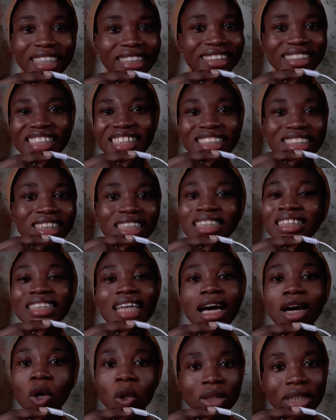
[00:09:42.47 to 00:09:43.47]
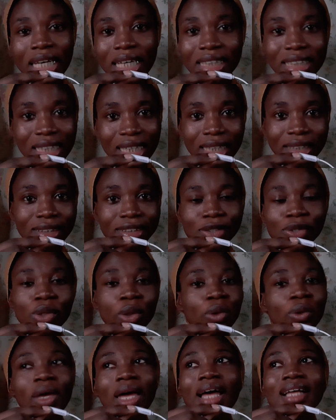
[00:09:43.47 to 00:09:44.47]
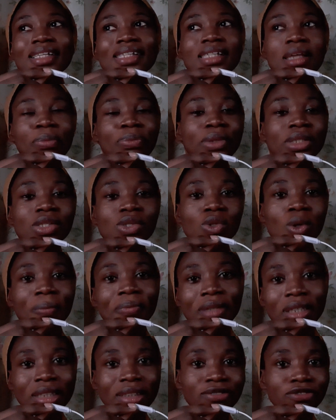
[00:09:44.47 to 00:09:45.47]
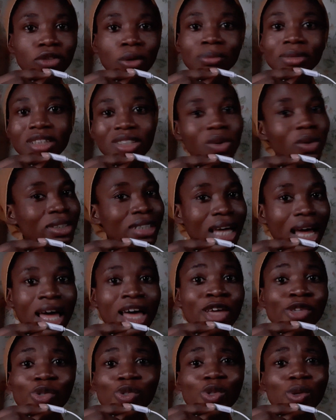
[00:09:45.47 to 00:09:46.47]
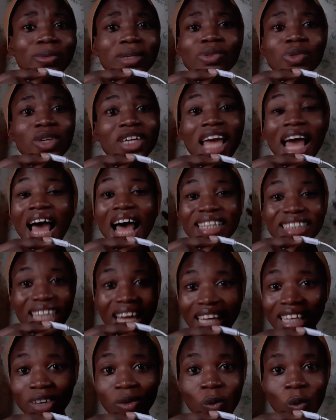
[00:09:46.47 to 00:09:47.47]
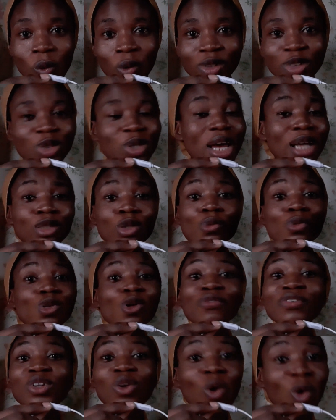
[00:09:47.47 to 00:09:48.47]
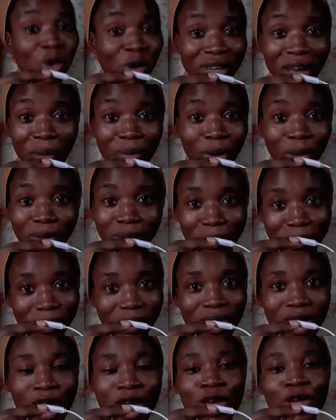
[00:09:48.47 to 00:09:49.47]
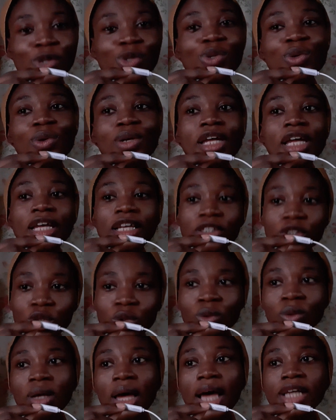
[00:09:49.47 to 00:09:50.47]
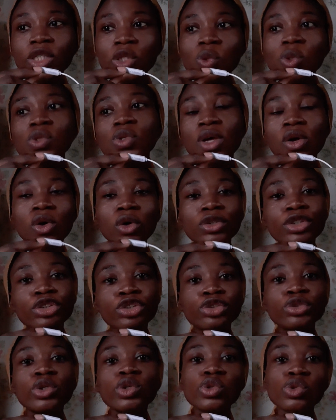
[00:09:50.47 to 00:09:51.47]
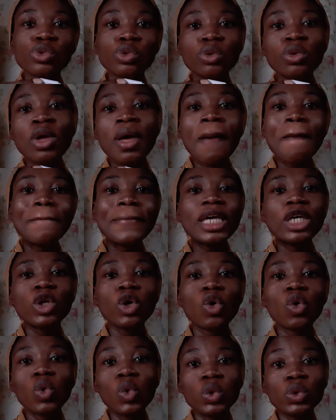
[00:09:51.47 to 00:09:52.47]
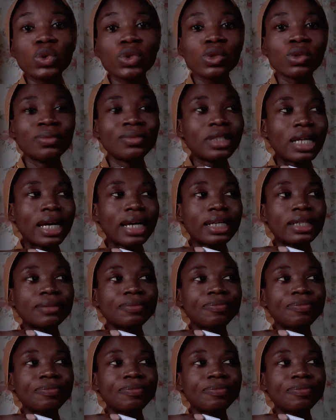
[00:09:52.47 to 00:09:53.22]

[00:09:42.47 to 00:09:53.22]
it's interconnected, so you can't separate something from the other. So sometimes when you're attacking one, you end up solving all other problems. So I just want to encourage you not to make your goals like